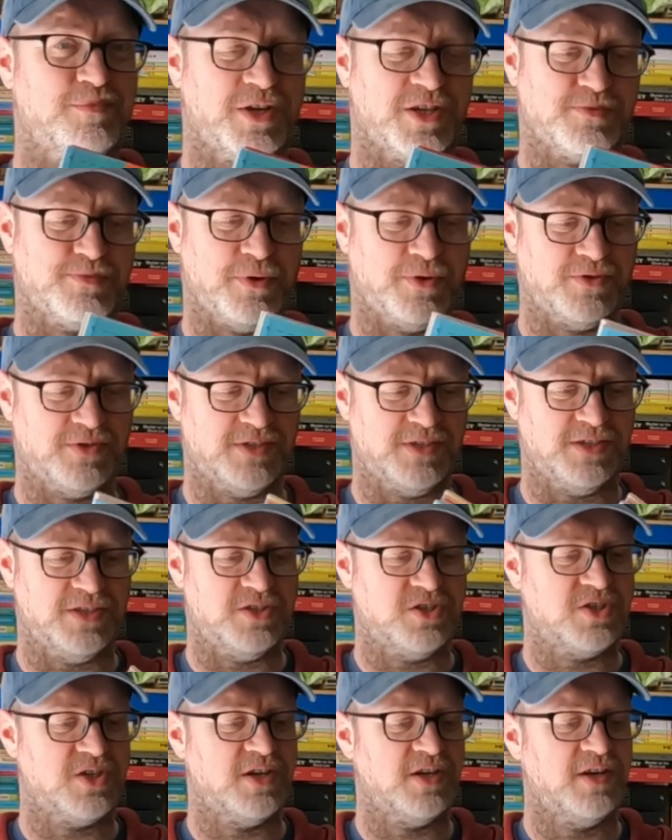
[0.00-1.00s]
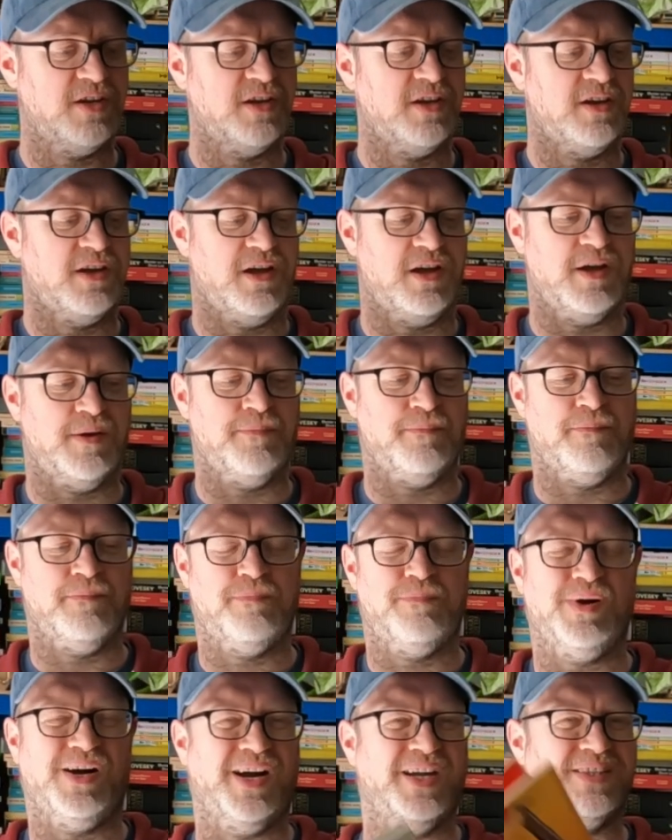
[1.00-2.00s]
plus postage,
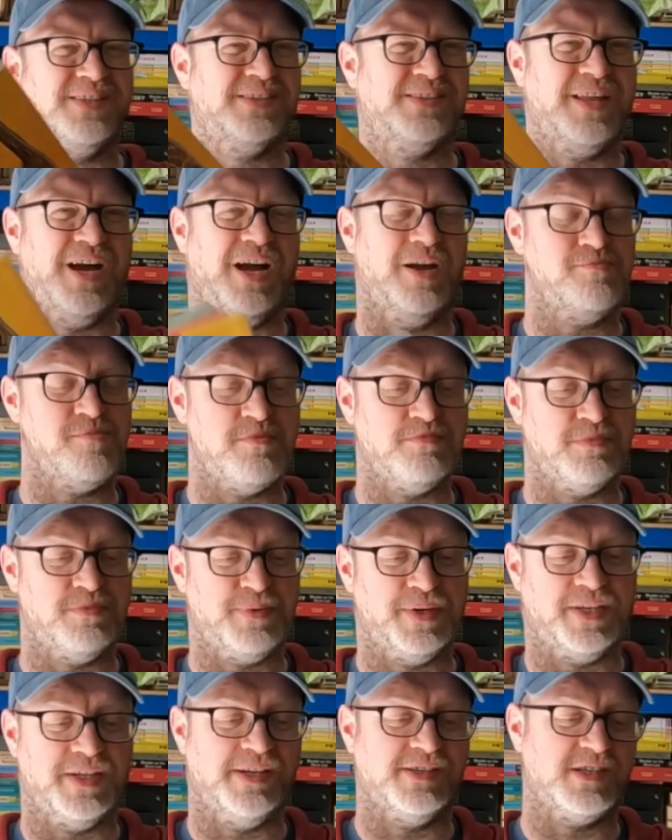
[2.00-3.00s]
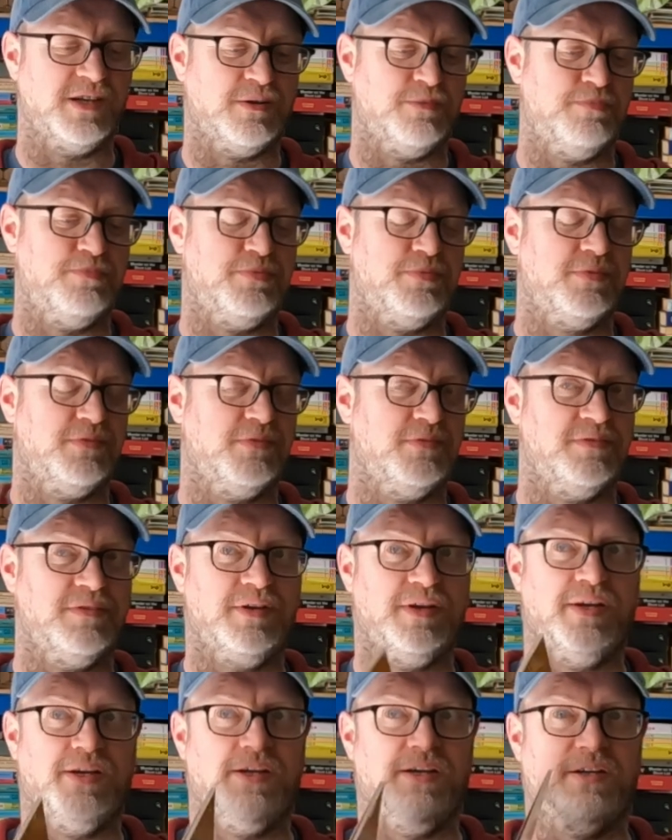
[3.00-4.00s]
but I remember picking these up
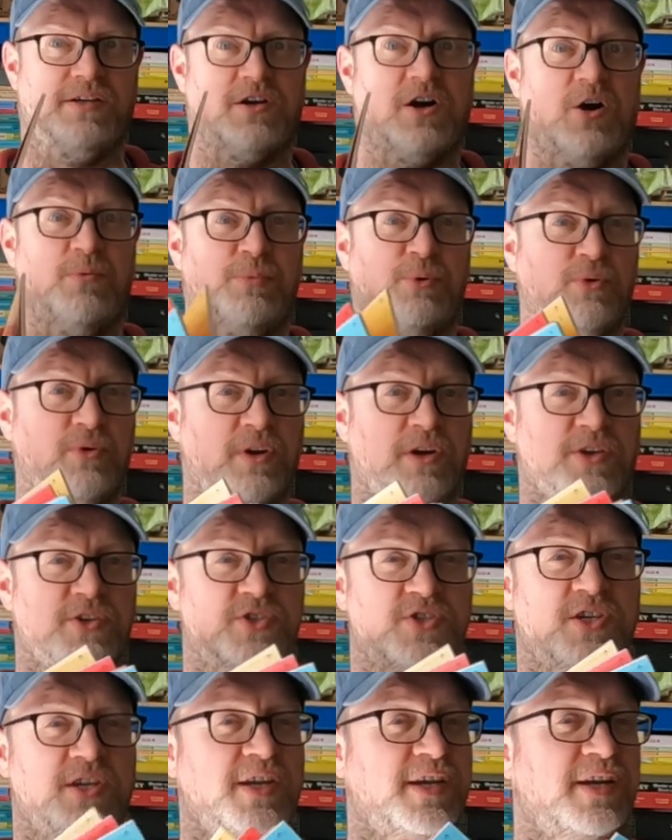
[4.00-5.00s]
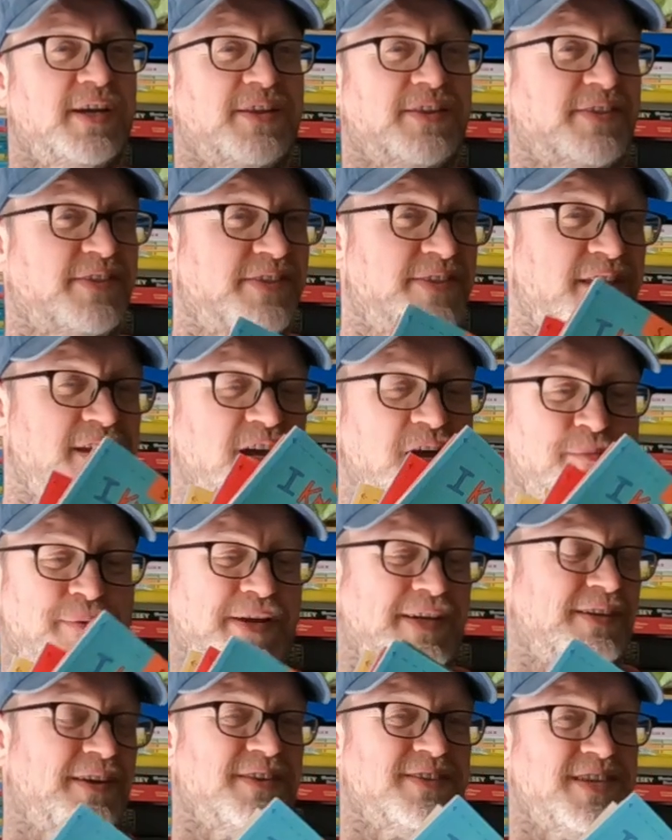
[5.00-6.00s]
at Carboot last year. I think I
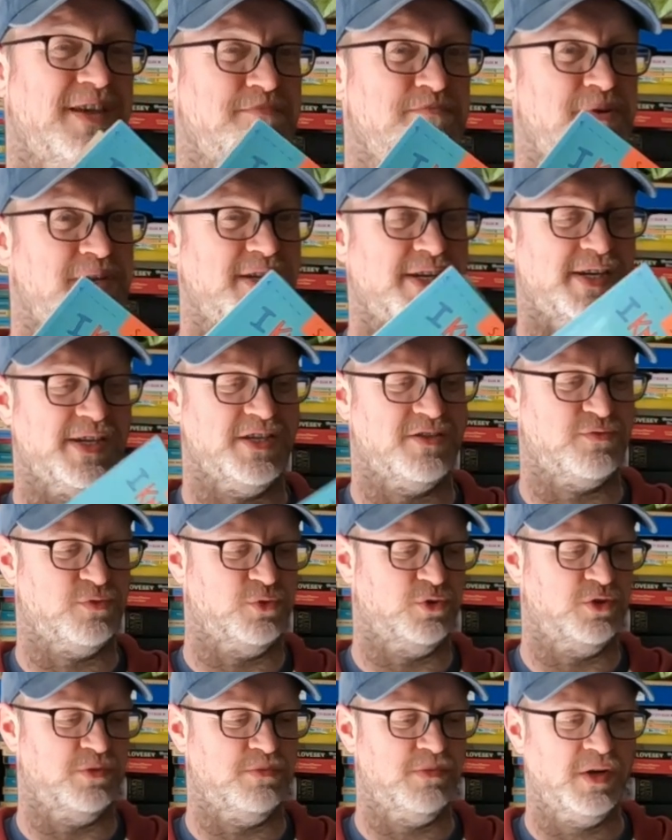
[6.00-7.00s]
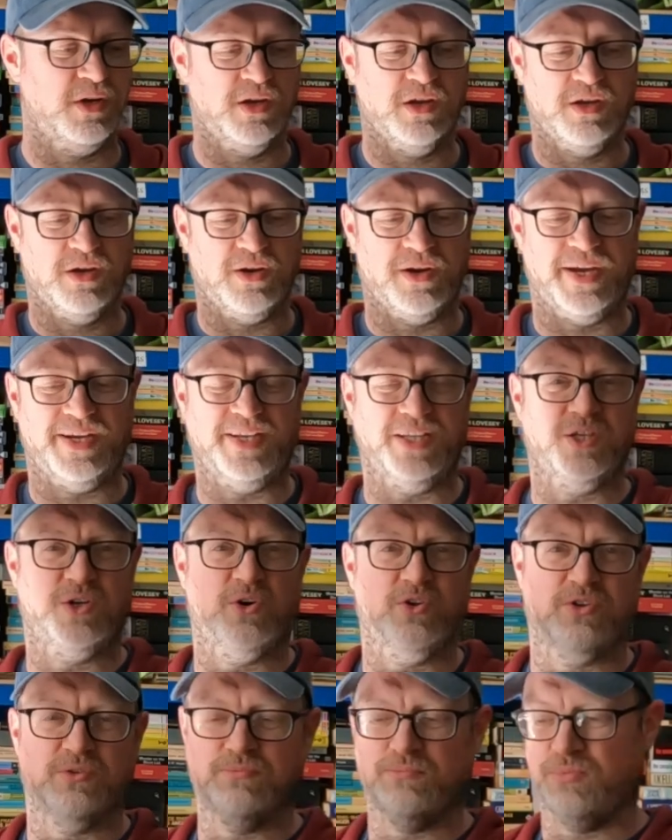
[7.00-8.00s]
paid like 10p each for them. I only
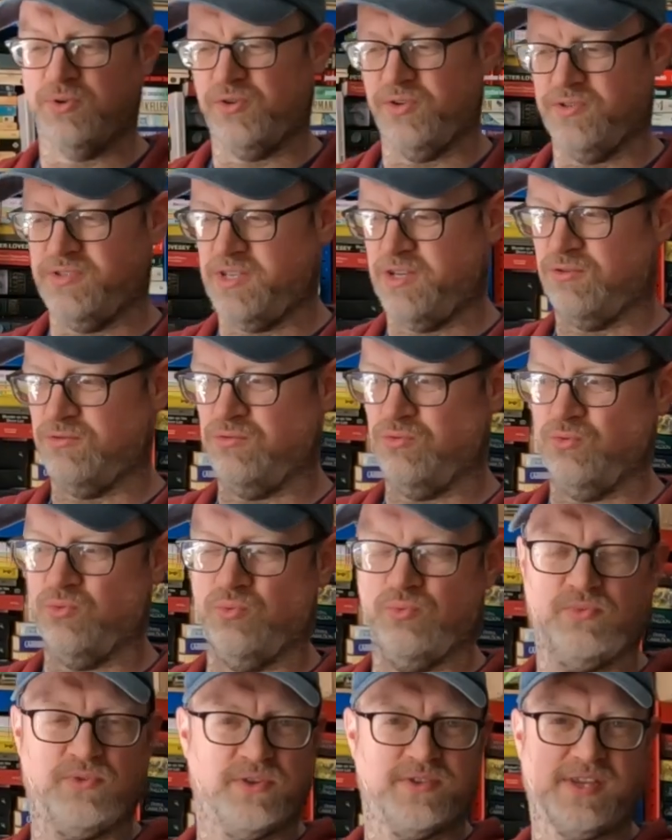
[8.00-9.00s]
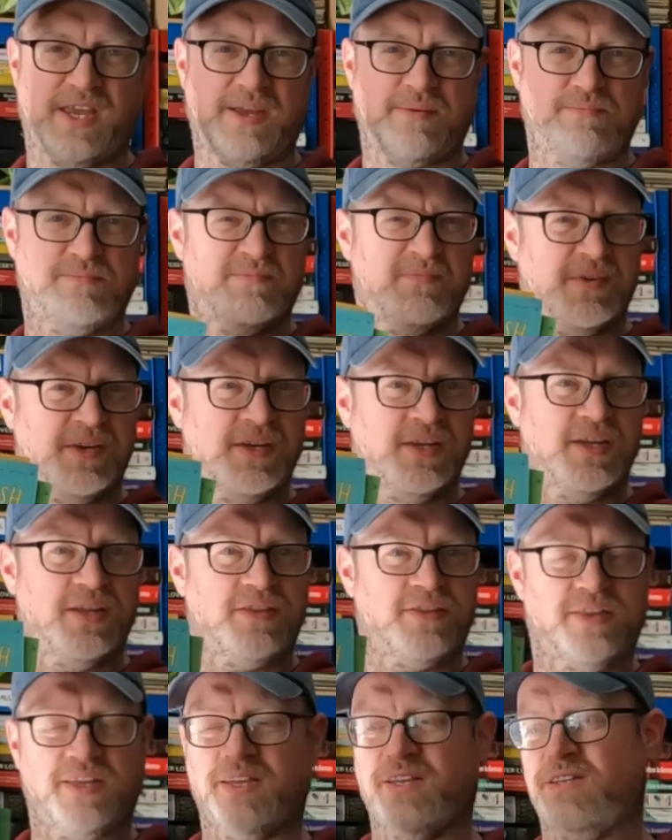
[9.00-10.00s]
got them because they were all the same
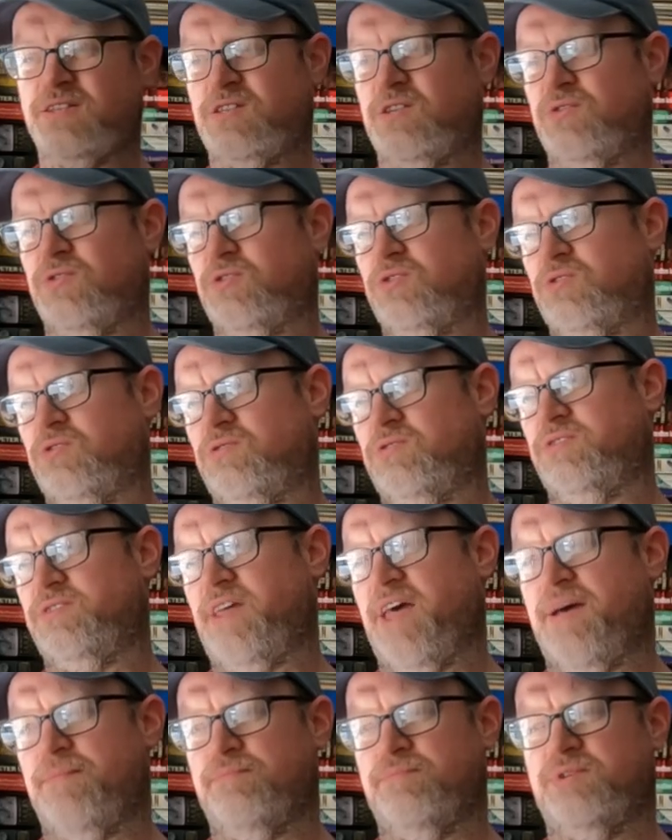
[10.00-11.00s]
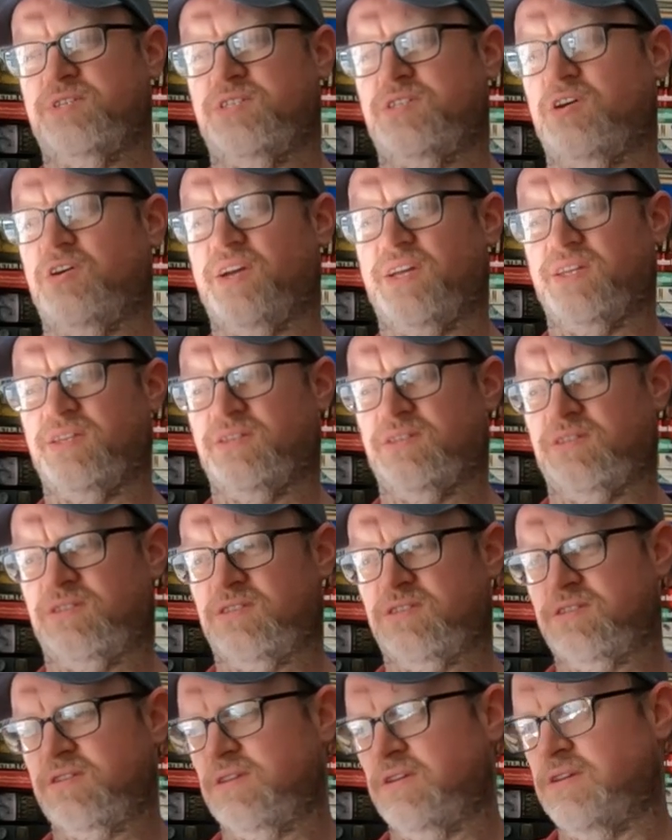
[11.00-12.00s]
thing, so it's Sam's
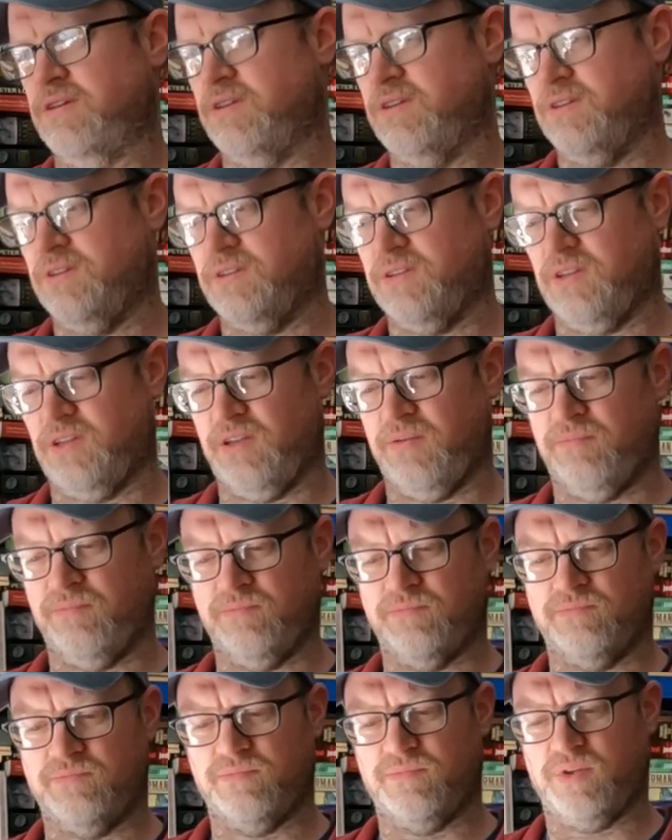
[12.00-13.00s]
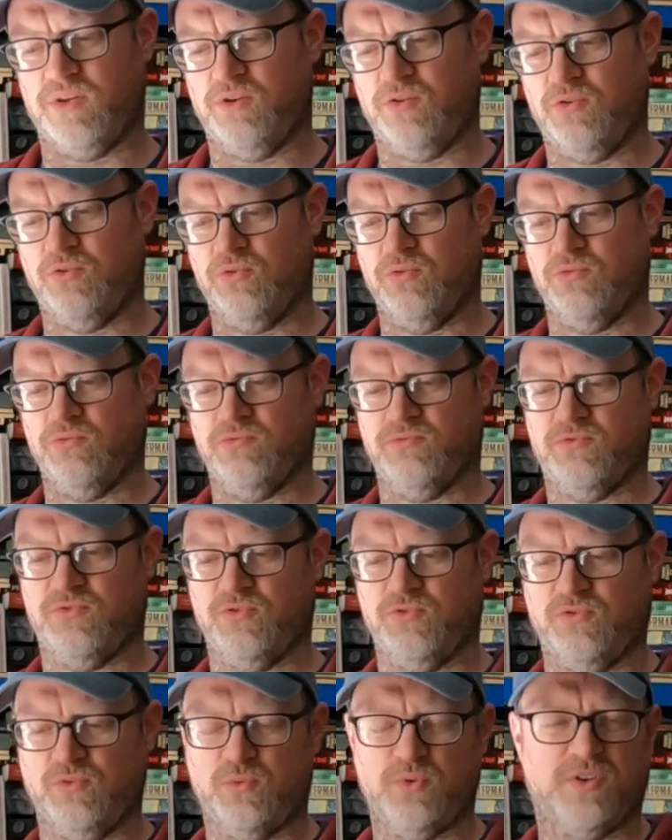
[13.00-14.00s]
Science,
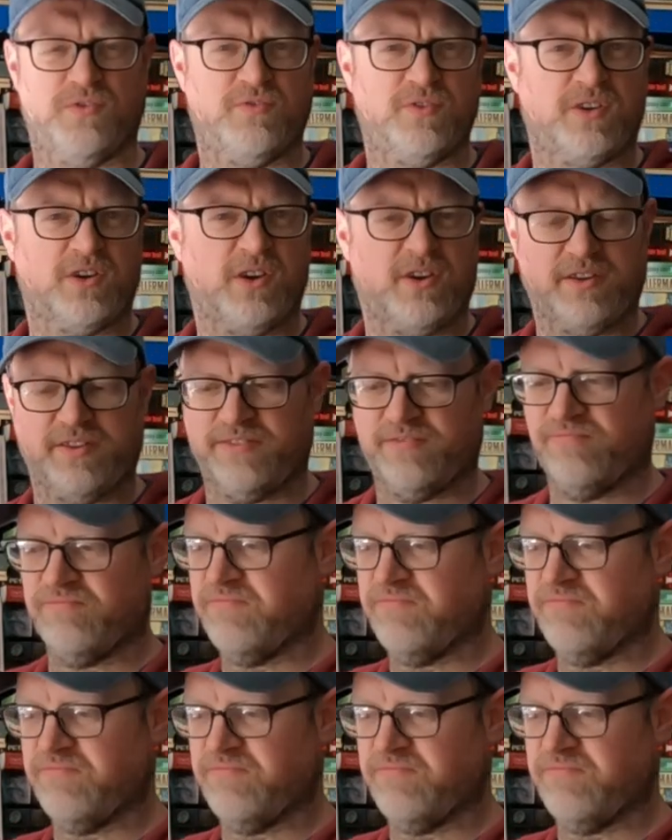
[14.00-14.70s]
sort of all different kind of